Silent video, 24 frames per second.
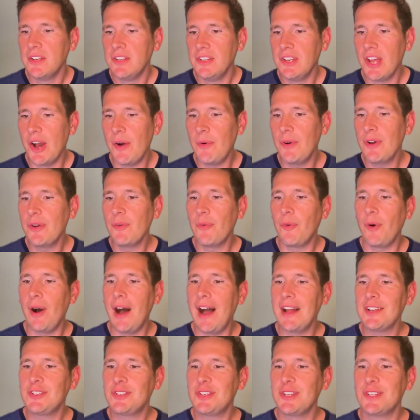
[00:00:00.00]
No one
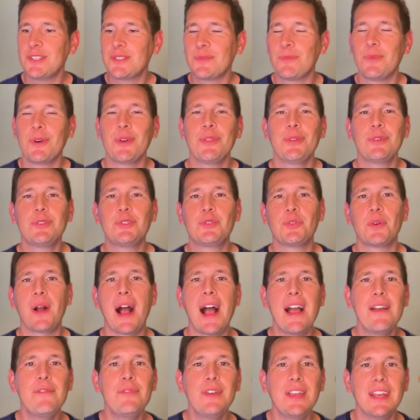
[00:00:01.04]
watches where they're
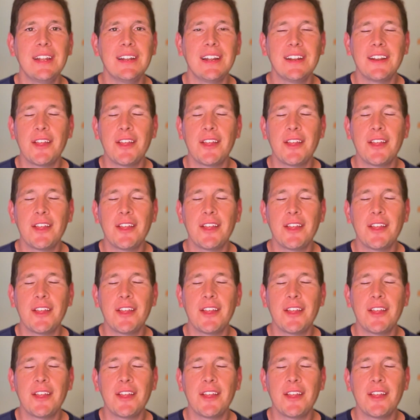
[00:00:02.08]
driving.